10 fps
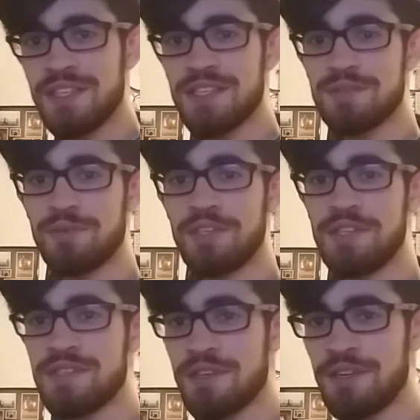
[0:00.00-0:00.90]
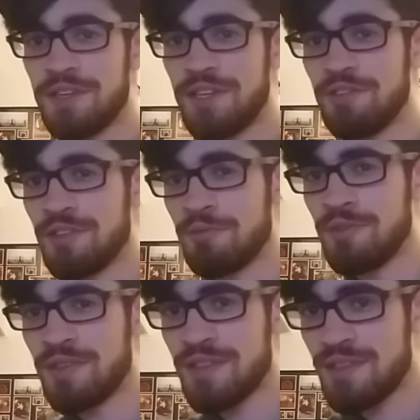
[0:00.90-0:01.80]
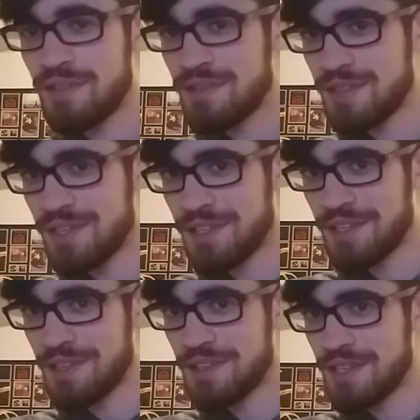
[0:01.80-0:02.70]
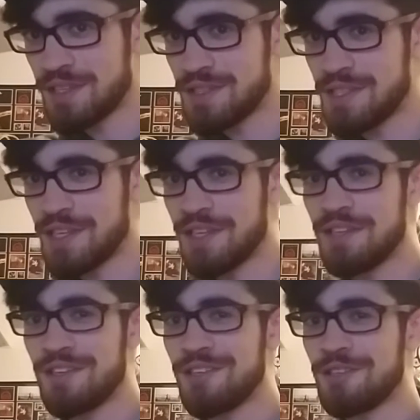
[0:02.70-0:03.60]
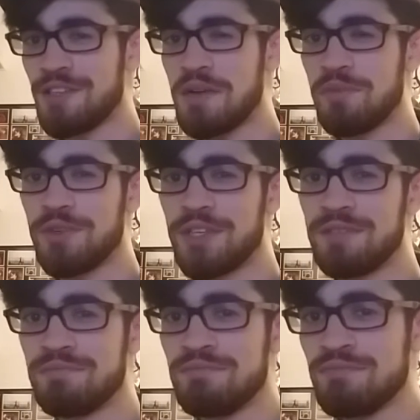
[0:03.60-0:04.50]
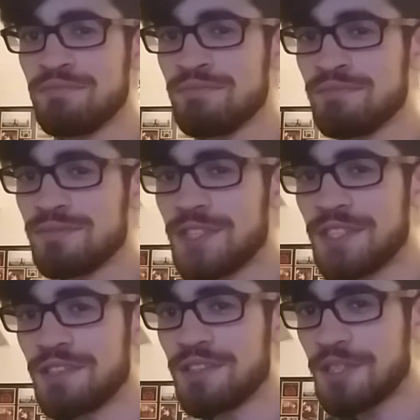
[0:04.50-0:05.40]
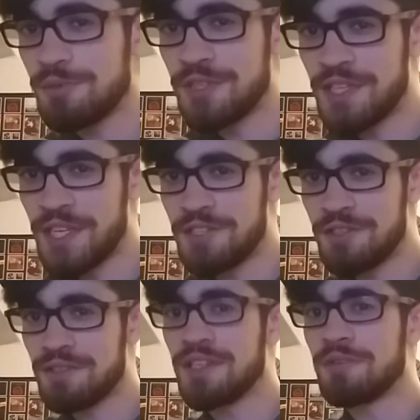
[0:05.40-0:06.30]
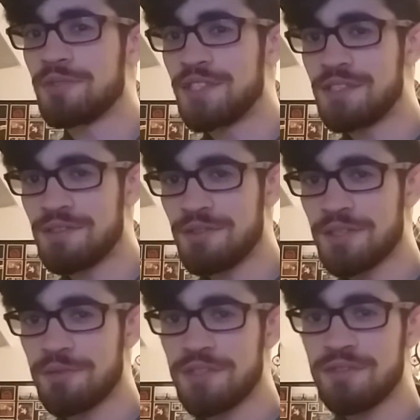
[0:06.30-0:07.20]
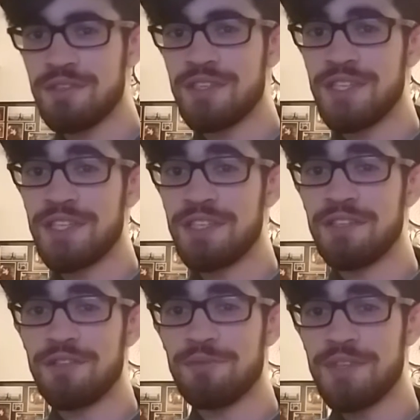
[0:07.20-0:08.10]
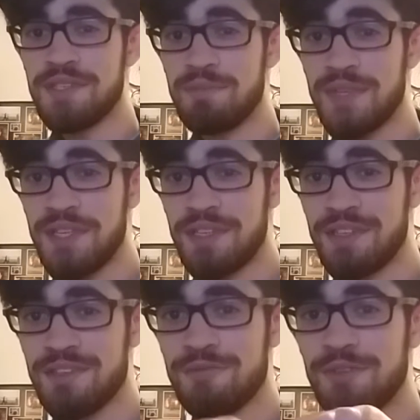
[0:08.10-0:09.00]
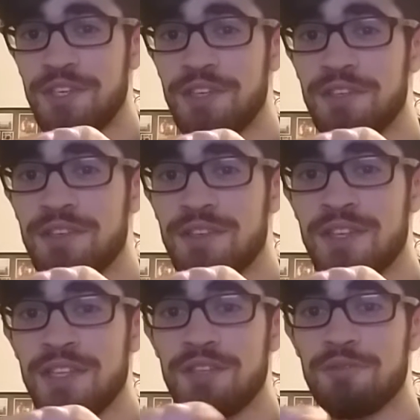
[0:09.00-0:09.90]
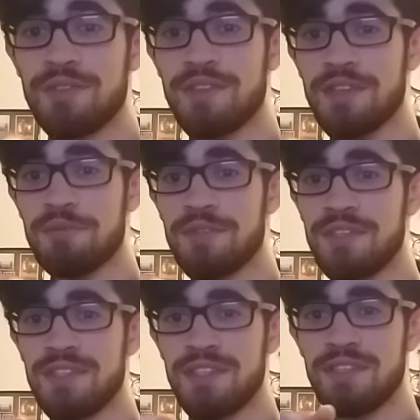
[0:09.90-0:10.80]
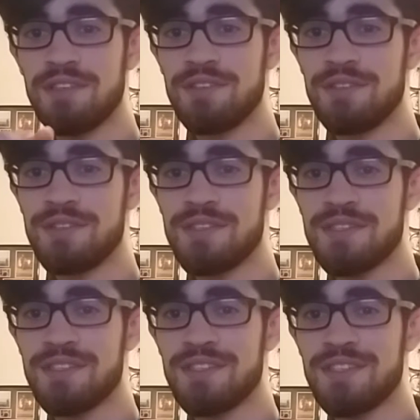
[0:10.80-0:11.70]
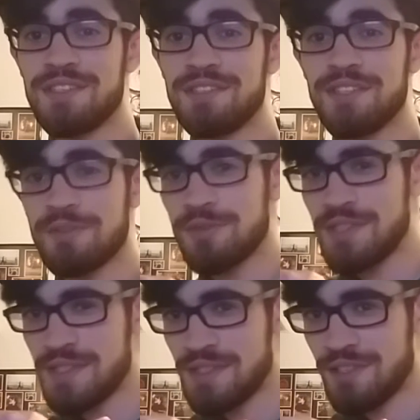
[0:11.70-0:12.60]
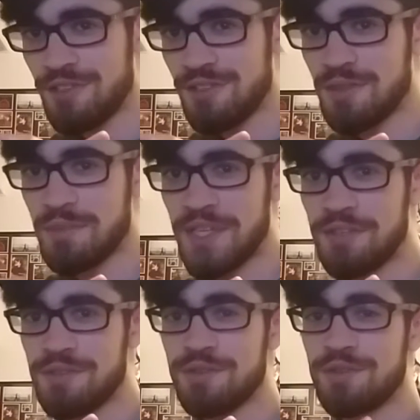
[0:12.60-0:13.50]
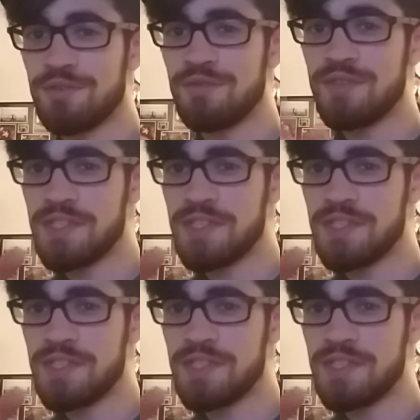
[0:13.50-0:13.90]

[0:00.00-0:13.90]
is when you start dealing with things that are a lot more liquid in nature, like with digital liquid. And the reason being, when you're doing with liquid, liquid is all about sort of the